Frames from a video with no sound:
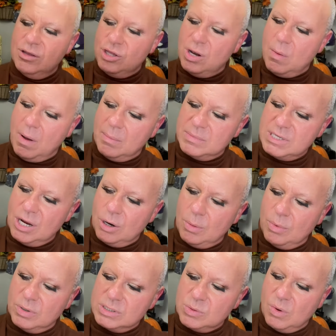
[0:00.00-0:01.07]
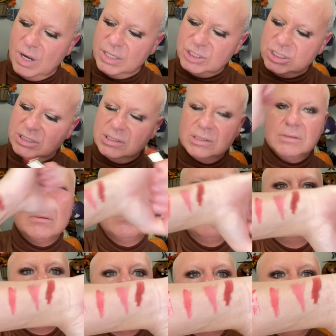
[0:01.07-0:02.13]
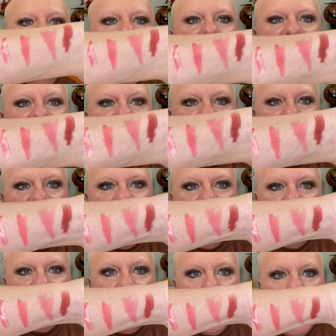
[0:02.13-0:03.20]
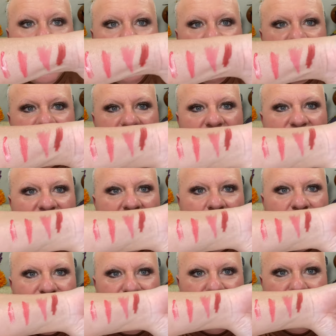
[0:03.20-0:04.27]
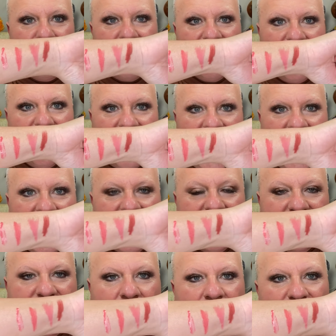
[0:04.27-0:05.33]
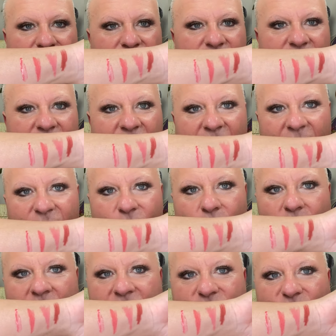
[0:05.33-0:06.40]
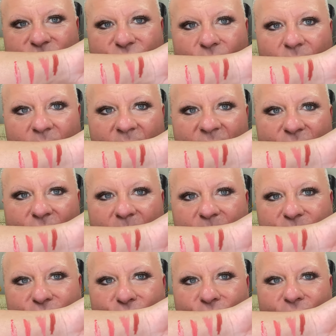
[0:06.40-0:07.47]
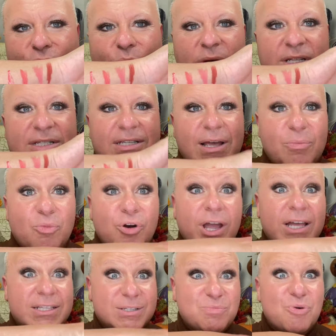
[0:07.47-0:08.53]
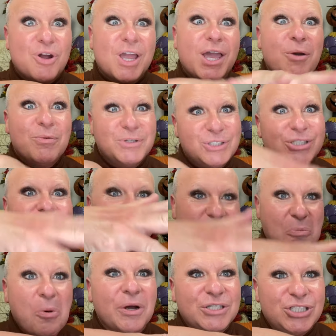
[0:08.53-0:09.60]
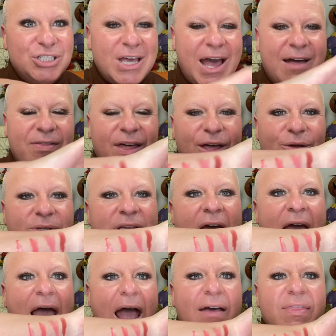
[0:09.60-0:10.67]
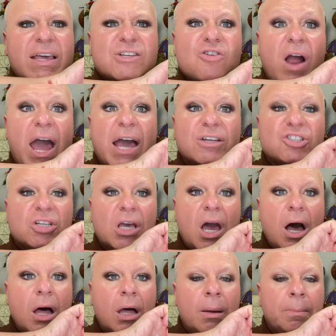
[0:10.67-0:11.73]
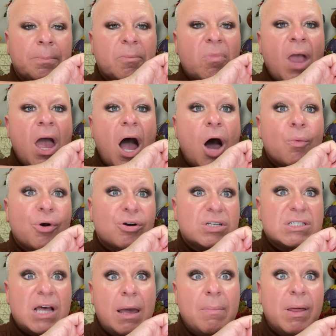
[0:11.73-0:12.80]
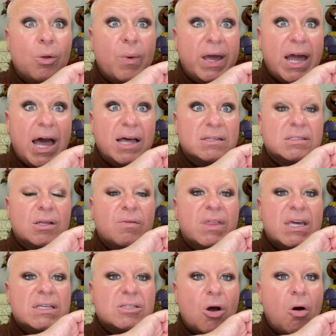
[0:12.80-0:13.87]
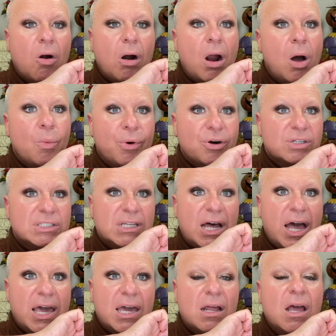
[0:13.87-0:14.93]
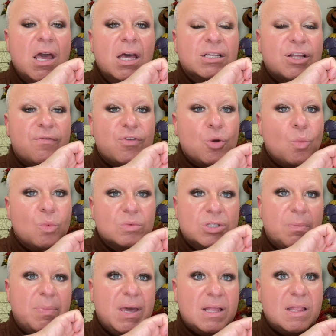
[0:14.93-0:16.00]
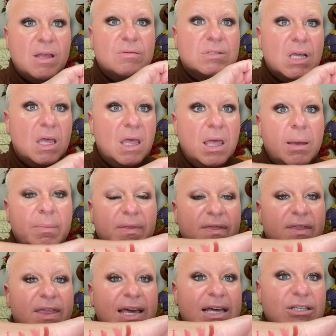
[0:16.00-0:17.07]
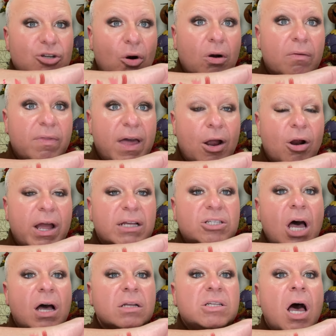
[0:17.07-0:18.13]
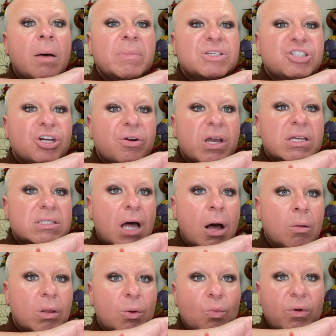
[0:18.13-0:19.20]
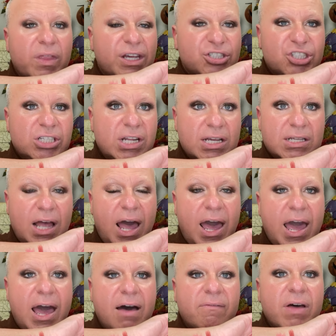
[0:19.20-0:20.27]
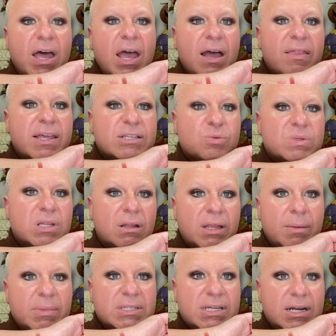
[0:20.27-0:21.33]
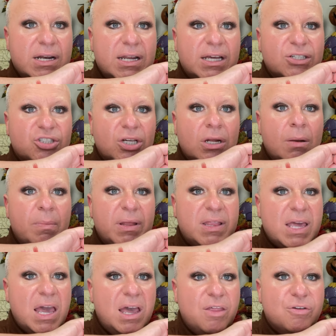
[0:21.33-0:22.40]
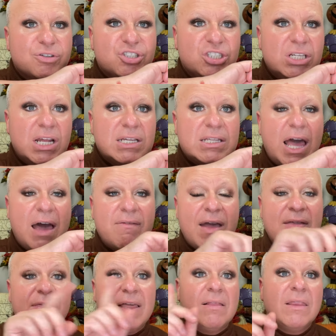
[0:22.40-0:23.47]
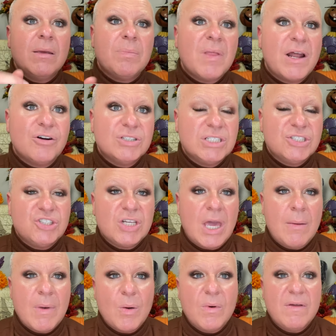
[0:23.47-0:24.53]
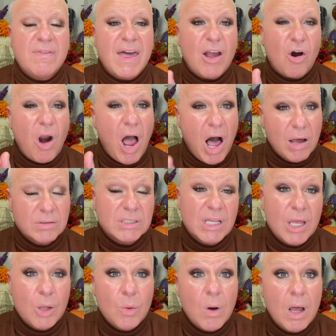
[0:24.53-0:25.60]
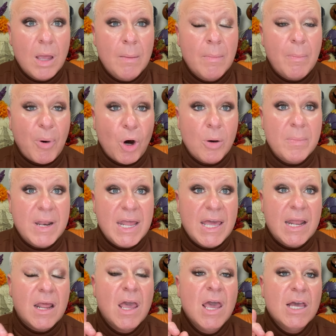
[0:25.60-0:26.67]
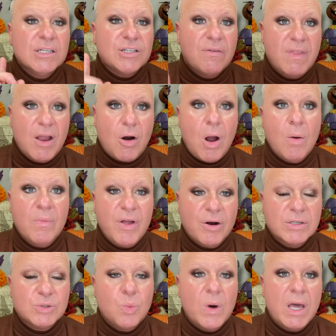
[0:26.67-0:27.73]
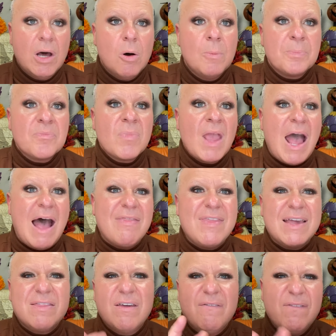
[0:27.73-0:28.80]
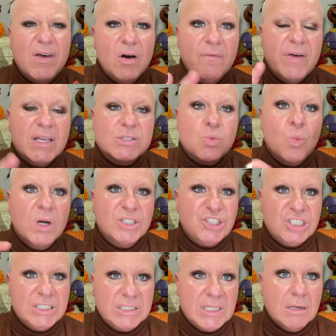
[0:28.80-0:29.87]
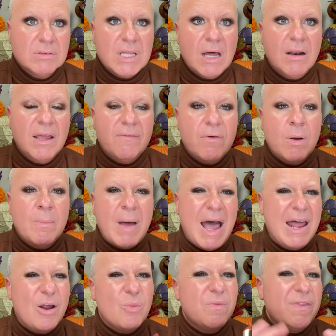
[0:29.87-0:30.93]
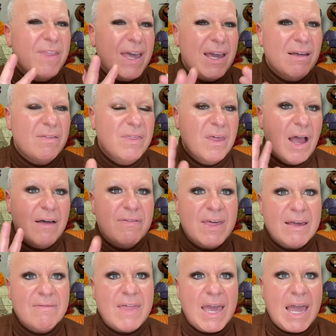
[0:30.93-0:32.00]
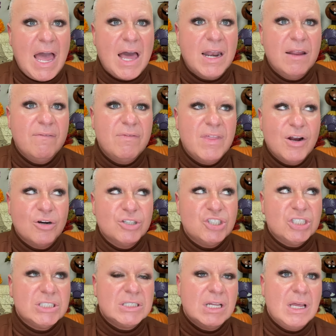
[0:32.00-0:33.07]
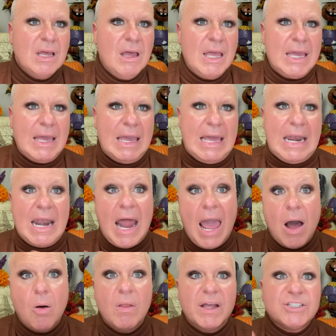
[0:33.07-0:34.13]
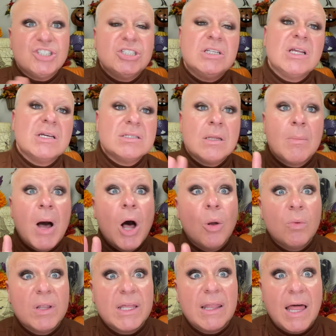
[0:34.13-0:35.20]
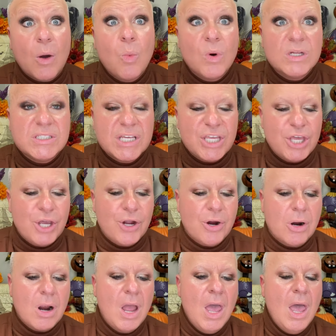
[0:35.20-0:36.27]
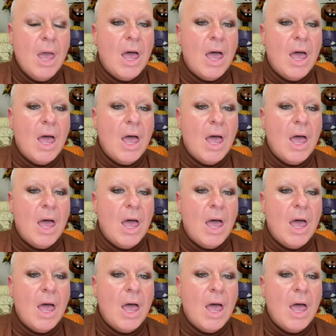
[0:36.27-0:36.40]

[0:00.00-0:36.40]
You know, I'm terrible at swatches but that is gorgeous. Look how beautiful that is compared to the other ones, which are very beautiful and summery and springy, which is what she had those. And these are actually um, on her site, by the way, guys. So these are on her site. If you want to pick those up, these are there. Atomic uh, Cherry is the only one that she doesn't have. This was a limited edition, but the others she does have. And the lip liners that she came out with, they are also um, permanent. So they're on there as well. I think the velvets, once she sold out of them, I don't think, I think they kind kind of they're just the in and out. Like she does them only like once a year.